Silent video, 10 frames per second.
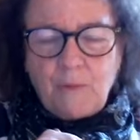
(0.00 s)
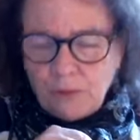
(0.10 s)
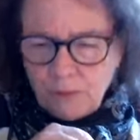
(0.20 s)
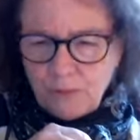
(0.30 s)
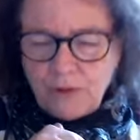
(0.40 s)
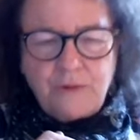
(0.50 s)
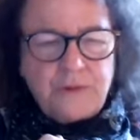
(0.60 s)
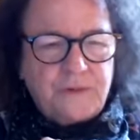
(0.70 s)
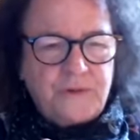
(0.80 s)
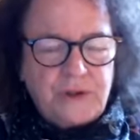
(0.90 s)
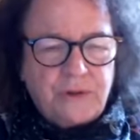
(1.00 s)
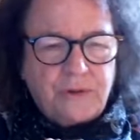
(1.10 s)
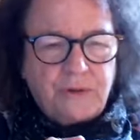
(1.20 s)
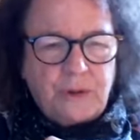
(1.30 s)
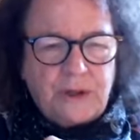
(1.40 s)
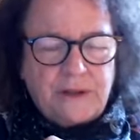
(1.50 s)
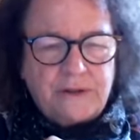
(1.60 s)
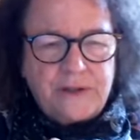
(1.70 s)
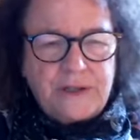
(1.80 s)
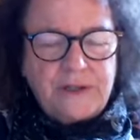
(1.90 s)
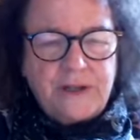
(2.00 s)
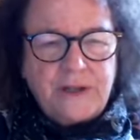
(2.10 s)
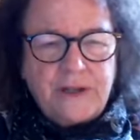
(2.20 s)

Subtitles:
through the use of geothermal energy.